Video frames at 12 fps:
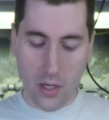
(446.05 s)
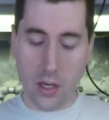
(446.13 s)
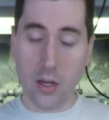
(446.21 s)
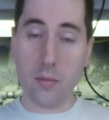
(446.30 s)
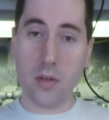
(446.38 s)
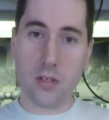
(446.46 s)

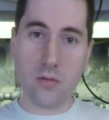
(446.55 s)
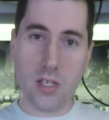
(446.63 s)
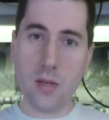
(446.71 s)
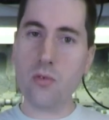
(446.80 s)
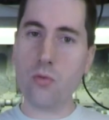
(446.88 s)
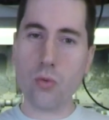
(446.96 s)
It
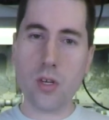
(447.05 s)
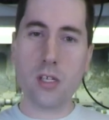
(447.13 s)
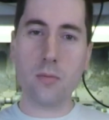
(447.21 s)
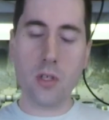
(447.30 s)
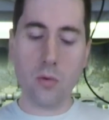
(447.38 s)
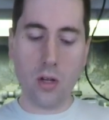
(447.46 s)
seems
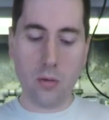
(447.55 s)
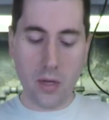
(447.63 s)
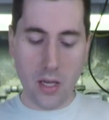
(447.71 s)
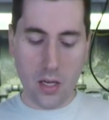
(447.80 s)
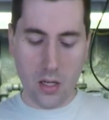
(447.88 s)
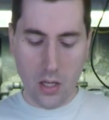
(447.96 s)
reasonably well
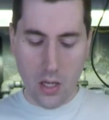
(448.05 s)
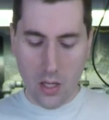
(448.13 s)
made.